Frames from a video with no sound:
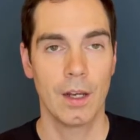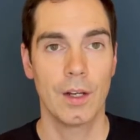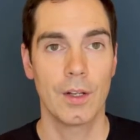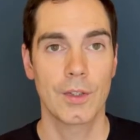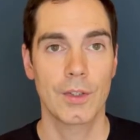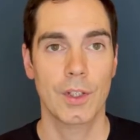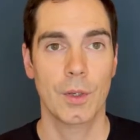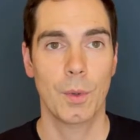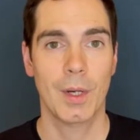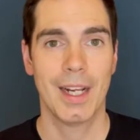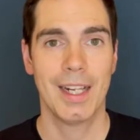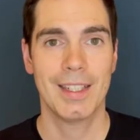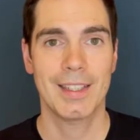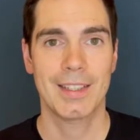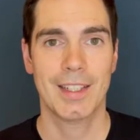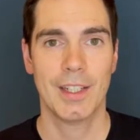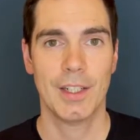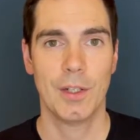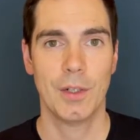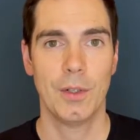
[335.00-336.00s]
So what else
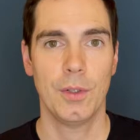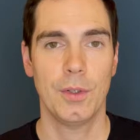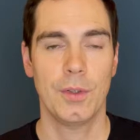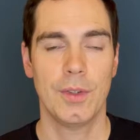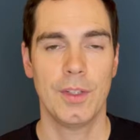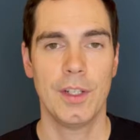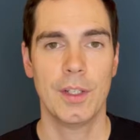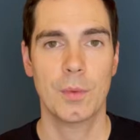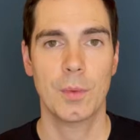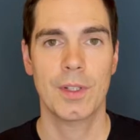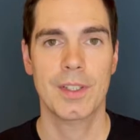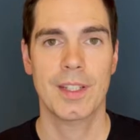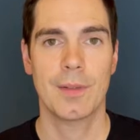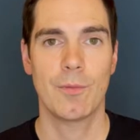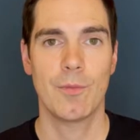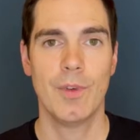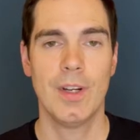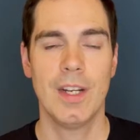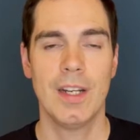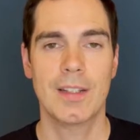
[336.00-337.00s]
can you do? These were some
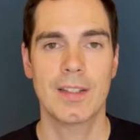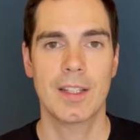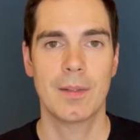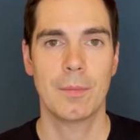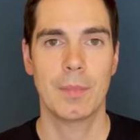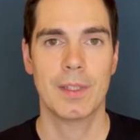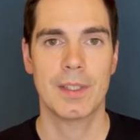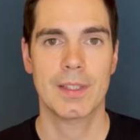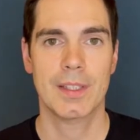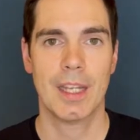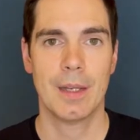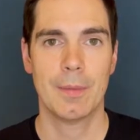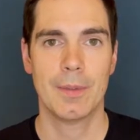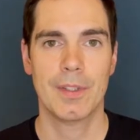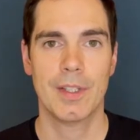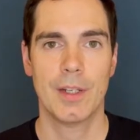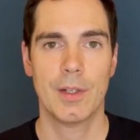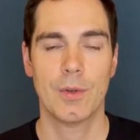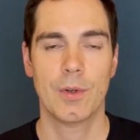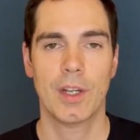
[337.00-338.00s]
really simple steps
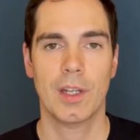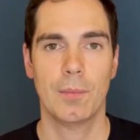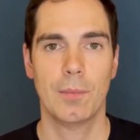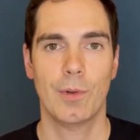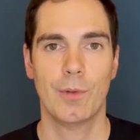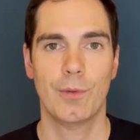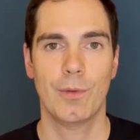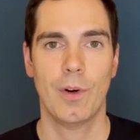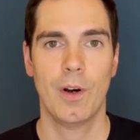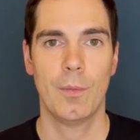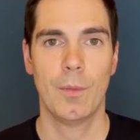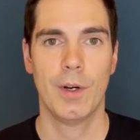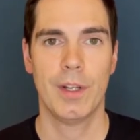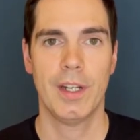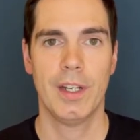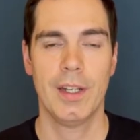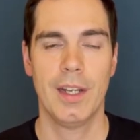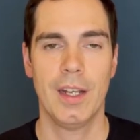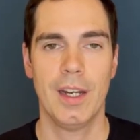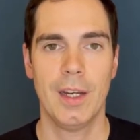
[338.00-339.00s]
that you can perform on a
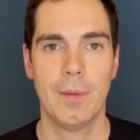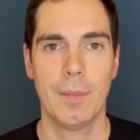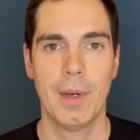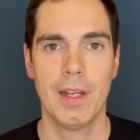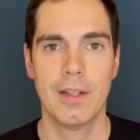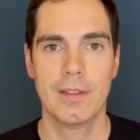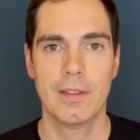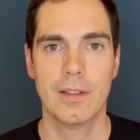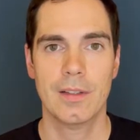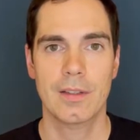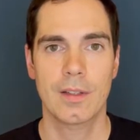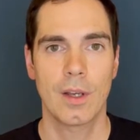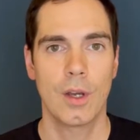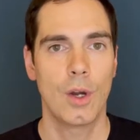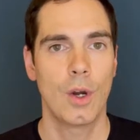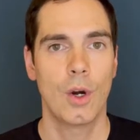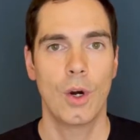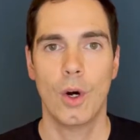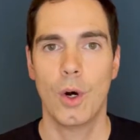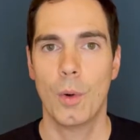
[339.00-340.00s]
daily basis
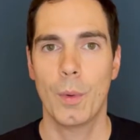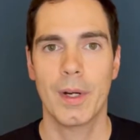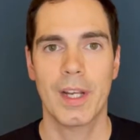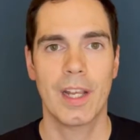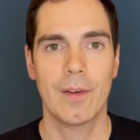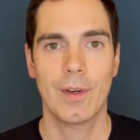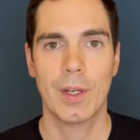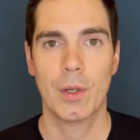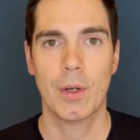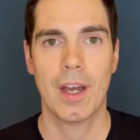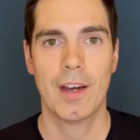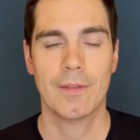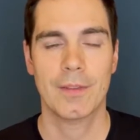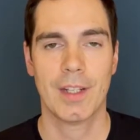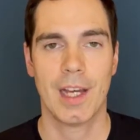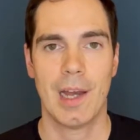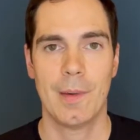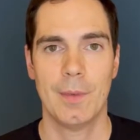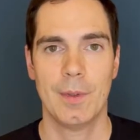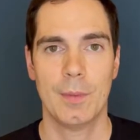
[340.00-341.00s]
or whenever you have
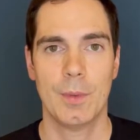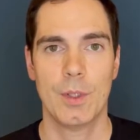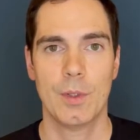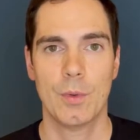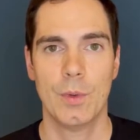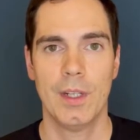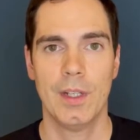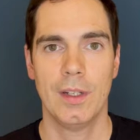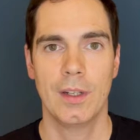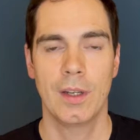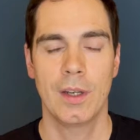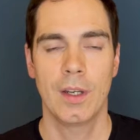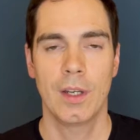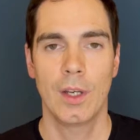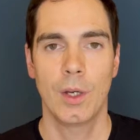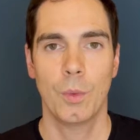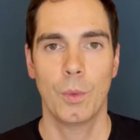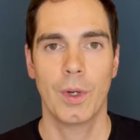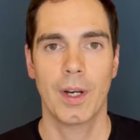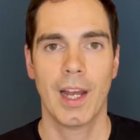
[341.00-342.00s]
time in between.
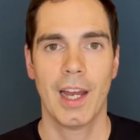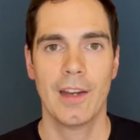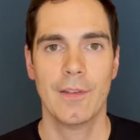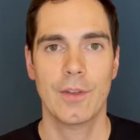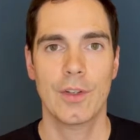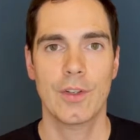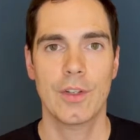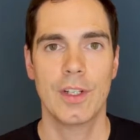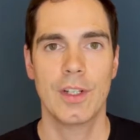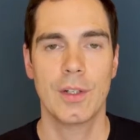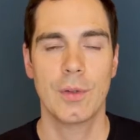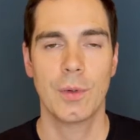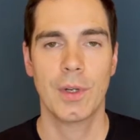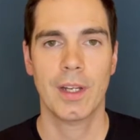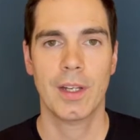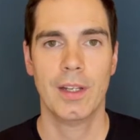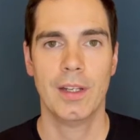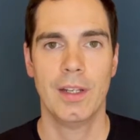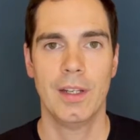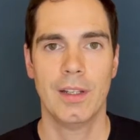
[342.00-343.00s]
What I'm usually
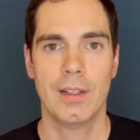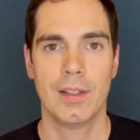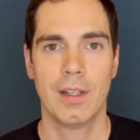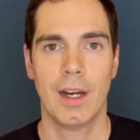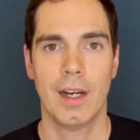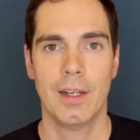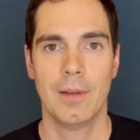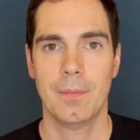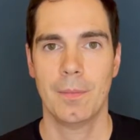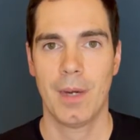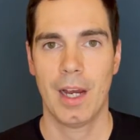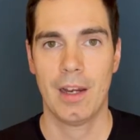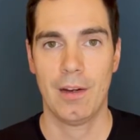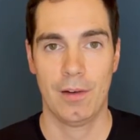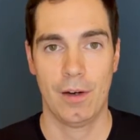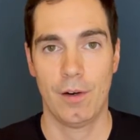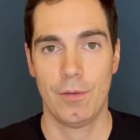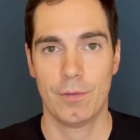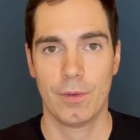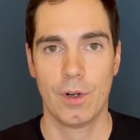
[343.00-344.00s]
doing is I
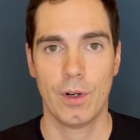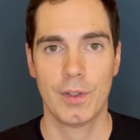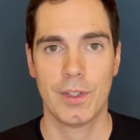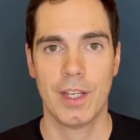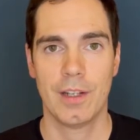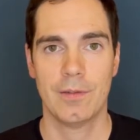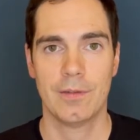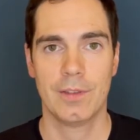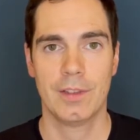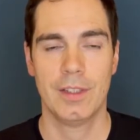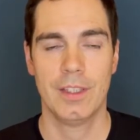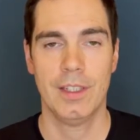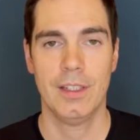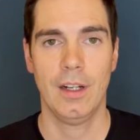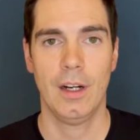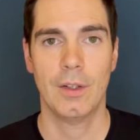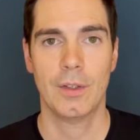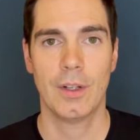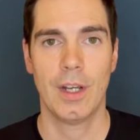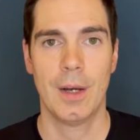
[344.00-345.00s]
of course have the
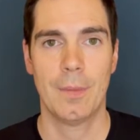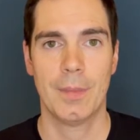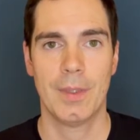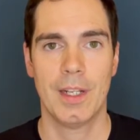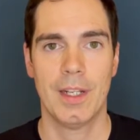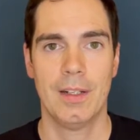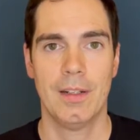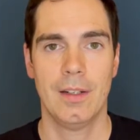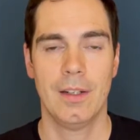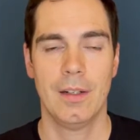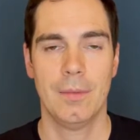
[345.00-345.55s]
auto update